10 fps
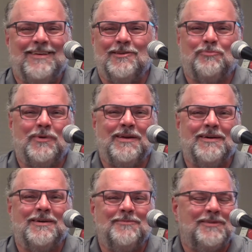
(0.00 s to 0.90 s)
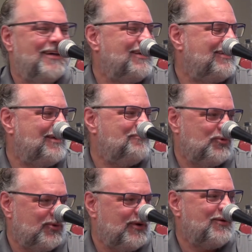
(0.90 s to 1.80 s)
Spring comes, got to get that
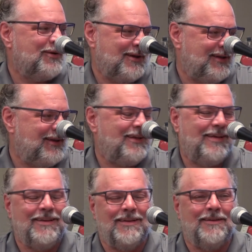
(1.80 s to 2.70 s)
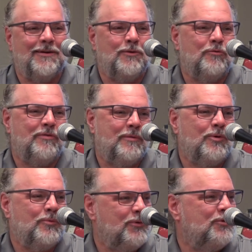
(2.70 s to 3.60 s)
mower out, got to get it, and in
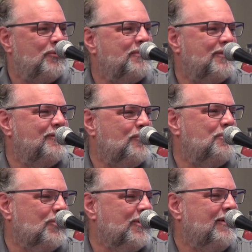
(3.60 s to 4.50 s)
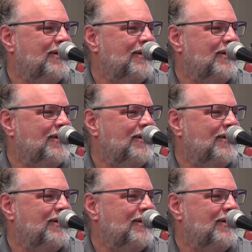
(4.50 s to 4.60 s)
November we'll do it with the snowblower.